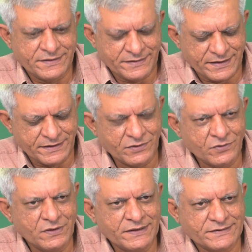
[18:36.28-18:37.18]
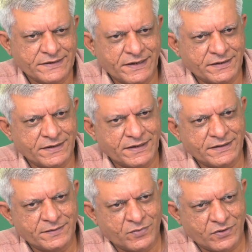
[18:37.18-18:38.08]
then a rule is created at
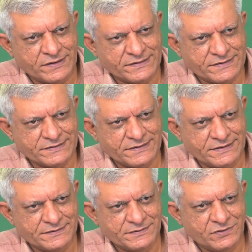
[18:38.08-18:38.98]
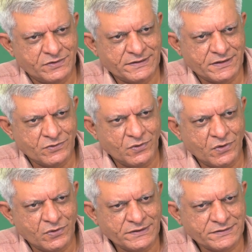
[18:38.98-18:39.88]
that point essentially. So, these are rule
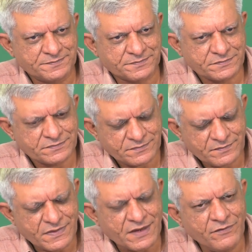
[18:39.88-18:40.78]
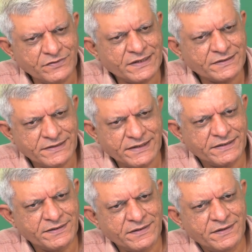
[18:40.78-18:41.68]
nodes which are
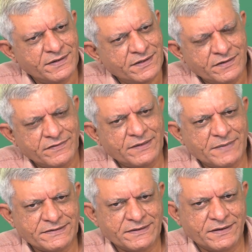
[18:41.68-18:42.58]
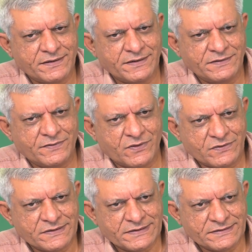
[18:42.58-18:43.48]
created when matching data is
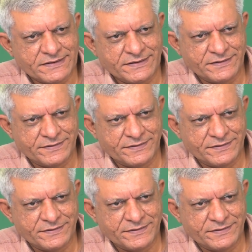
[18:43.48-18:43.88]
found essentially.